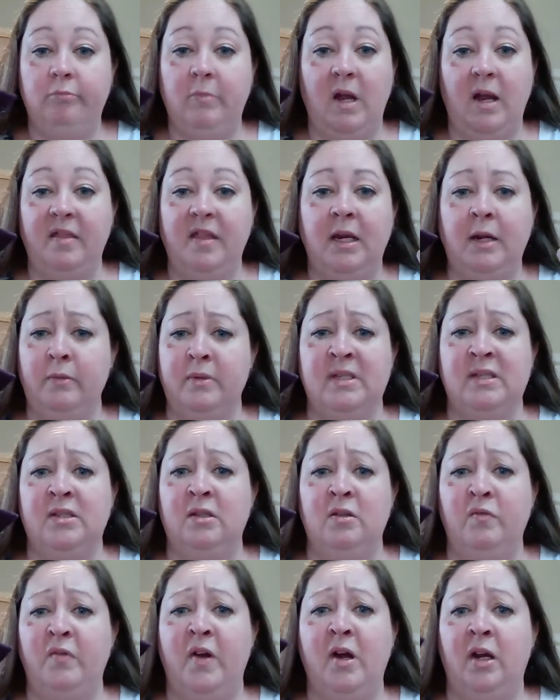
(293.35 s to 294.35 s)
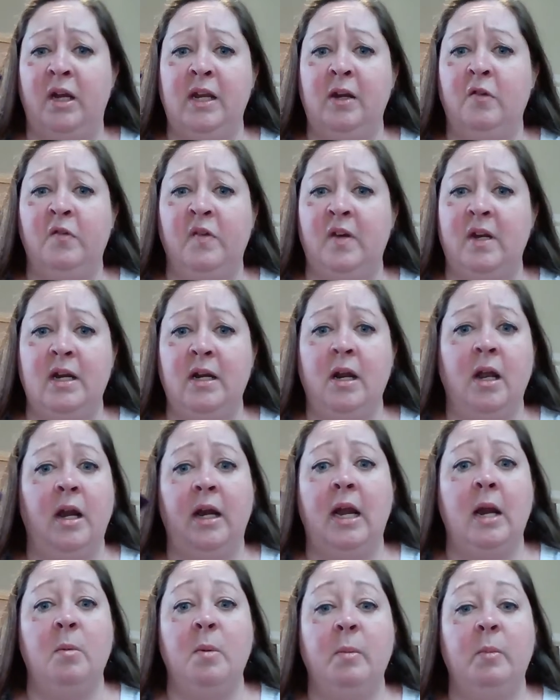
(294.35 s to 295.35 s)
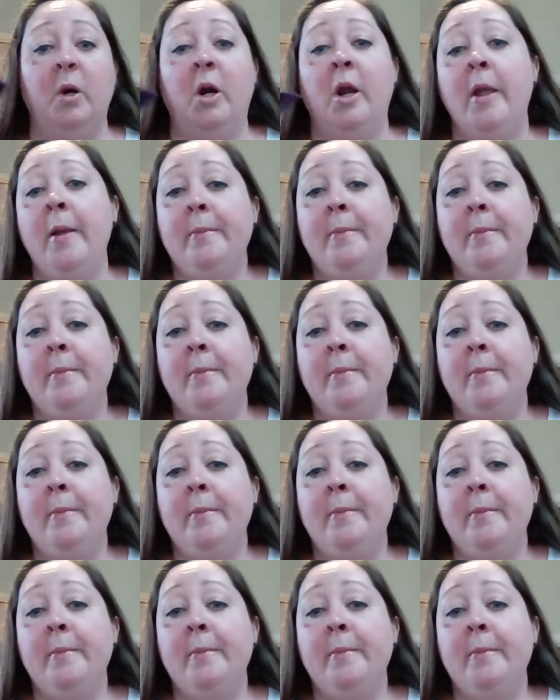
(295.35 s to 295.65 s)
I think it was Slovakia or fajita, I can't remember,